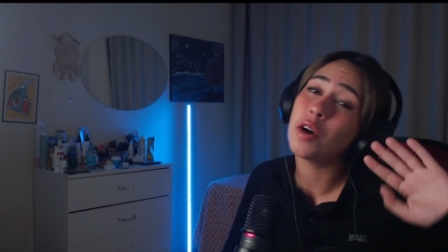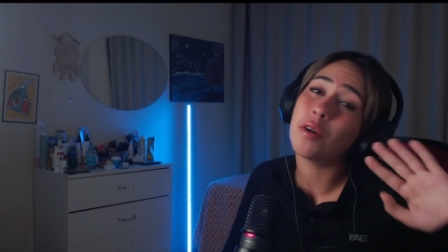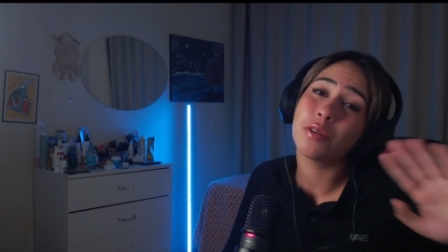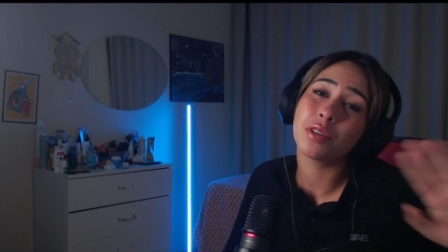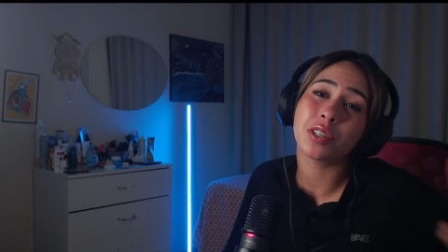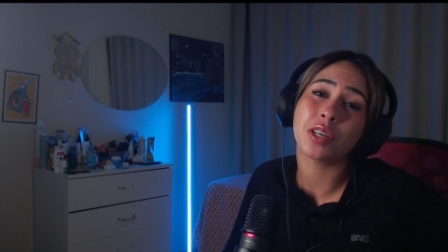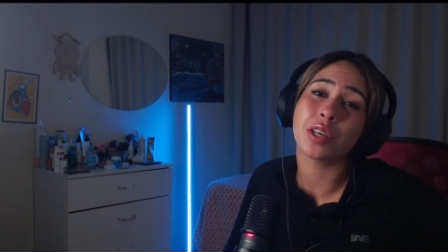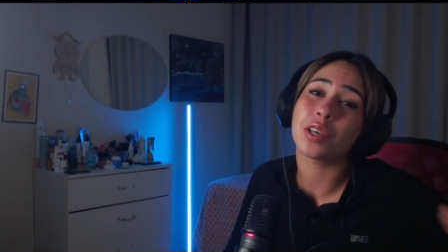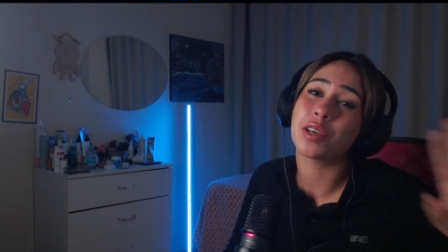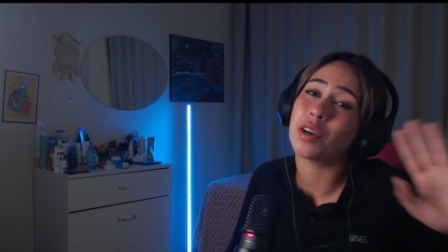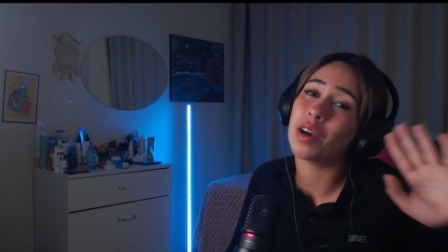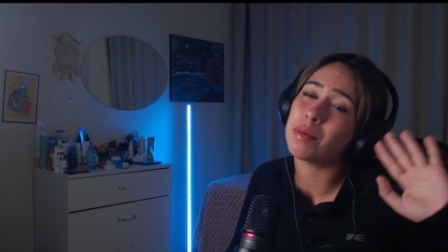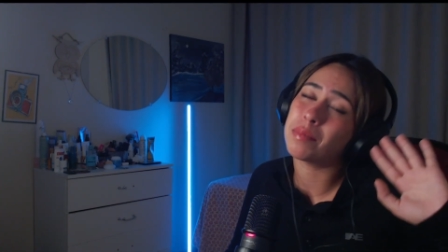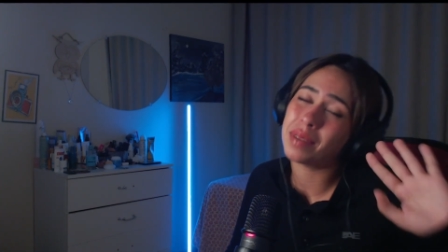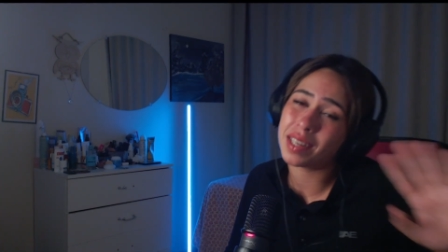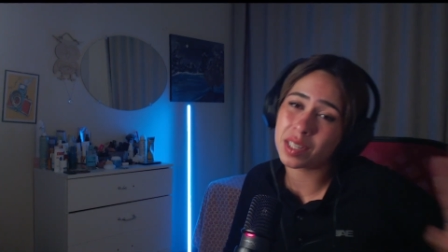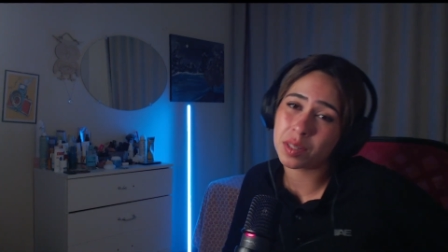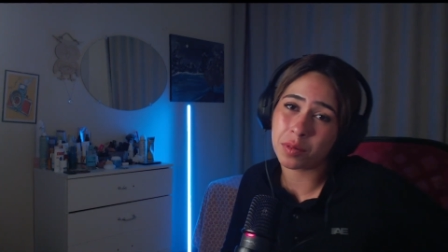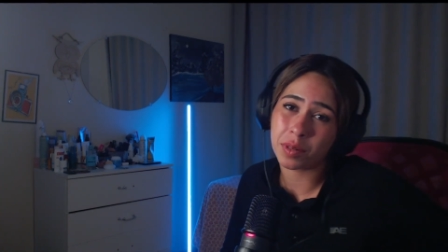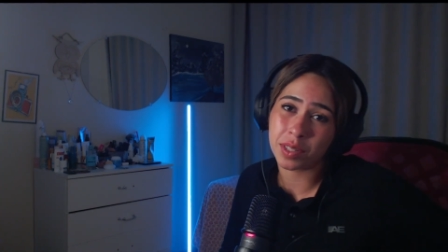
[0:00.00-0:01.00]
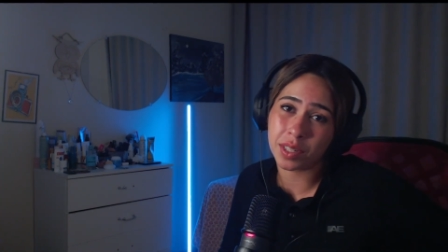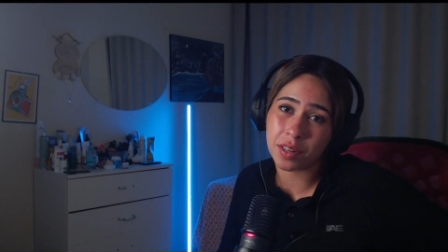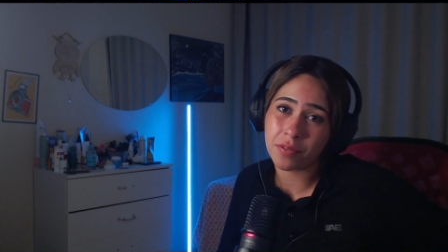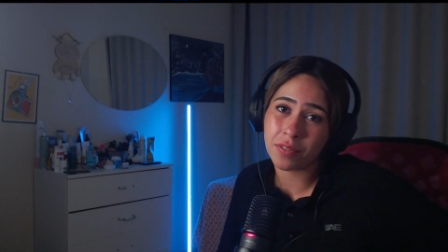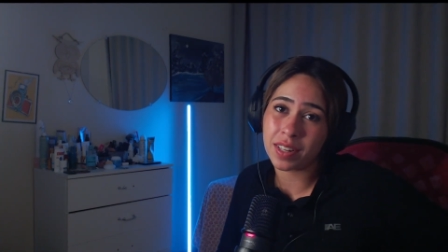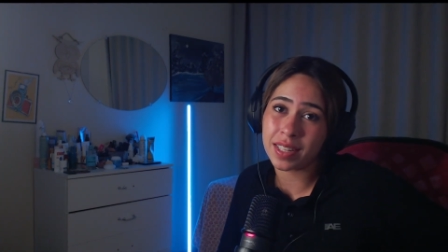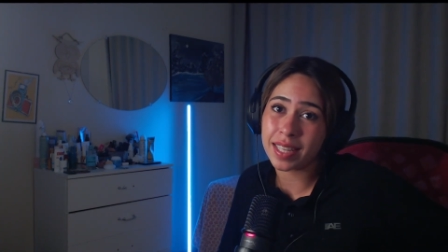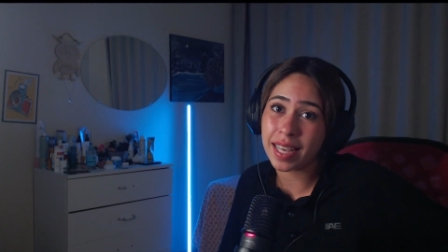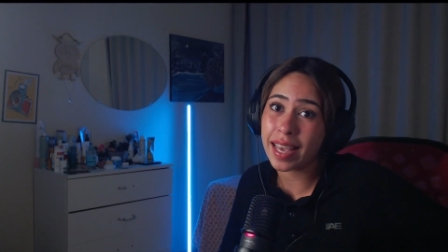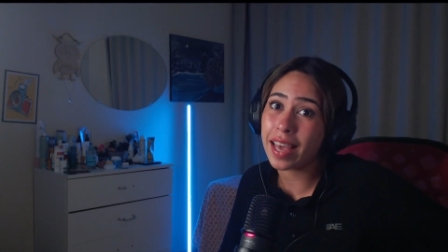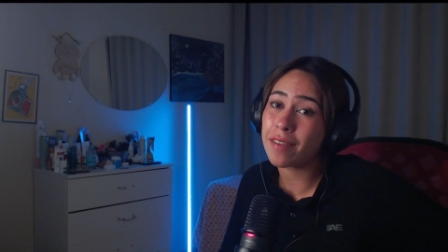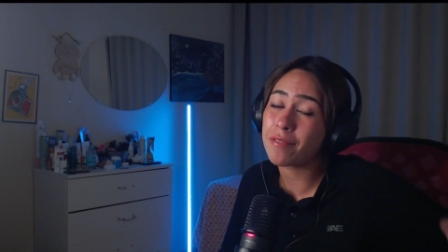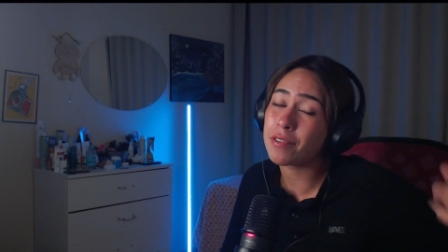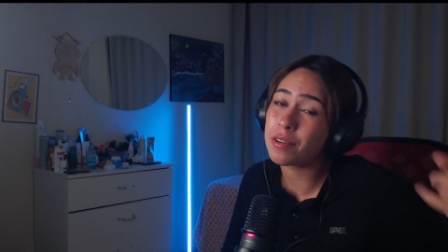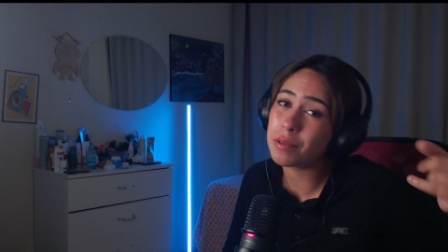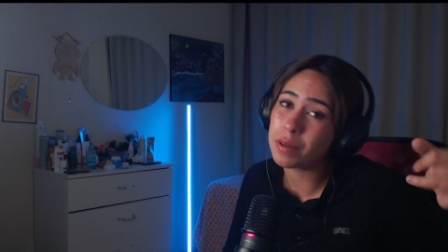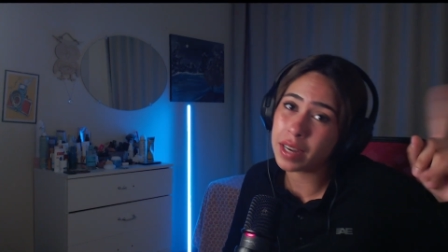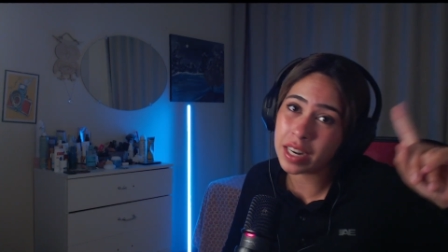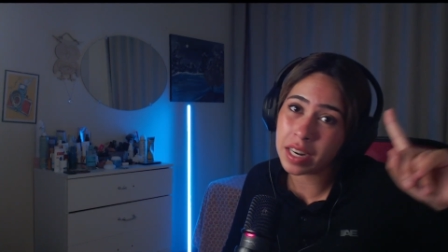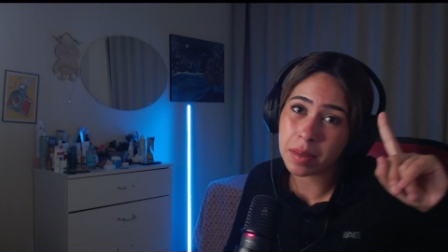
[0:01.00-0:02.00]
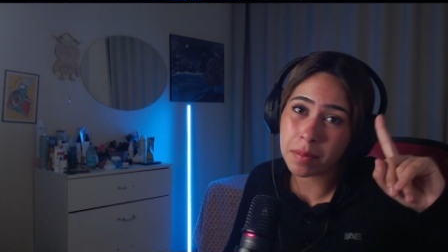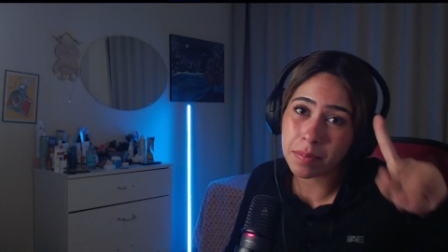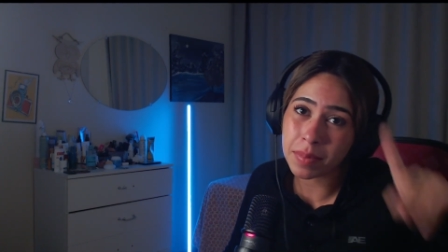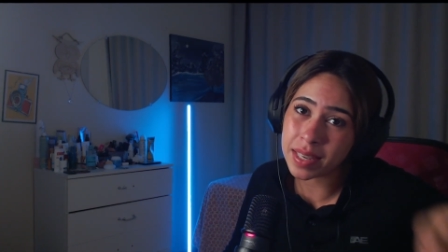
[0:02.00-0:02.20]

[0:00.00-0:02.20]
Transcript: Wishing you a blessed, wonderful day, everyone.